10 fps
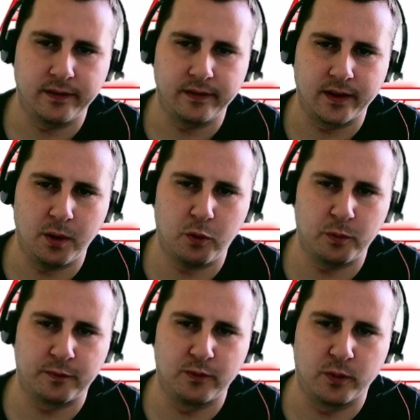Now what
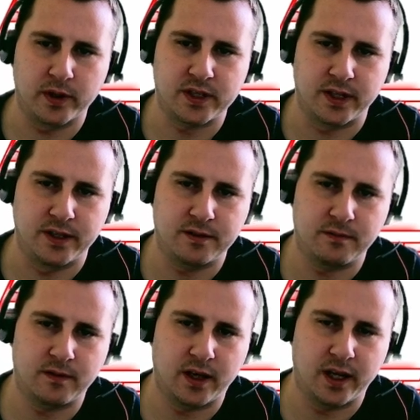we've noticed is
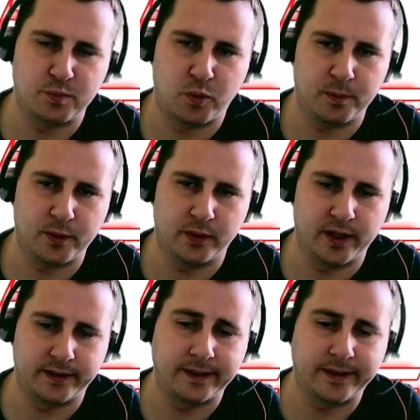it's populated
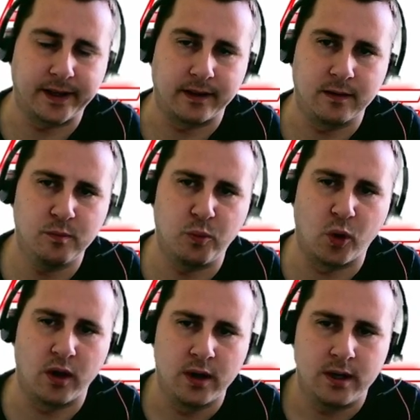the date, but
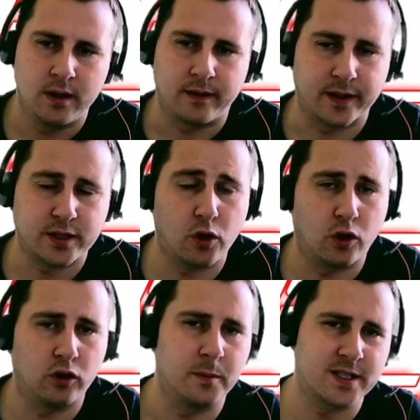this
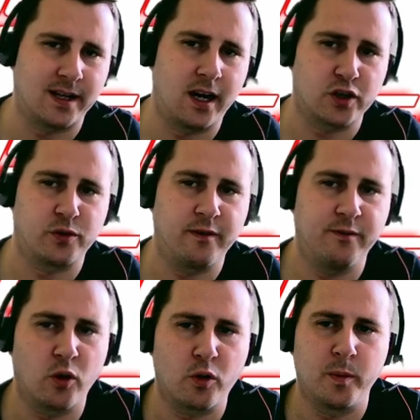column isn't actually
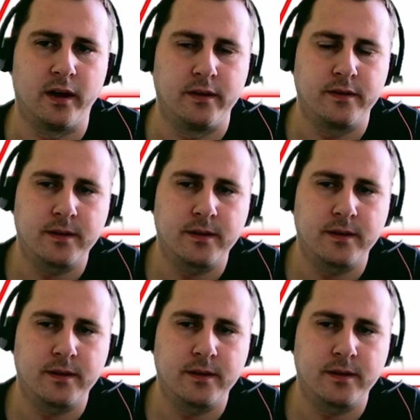formatted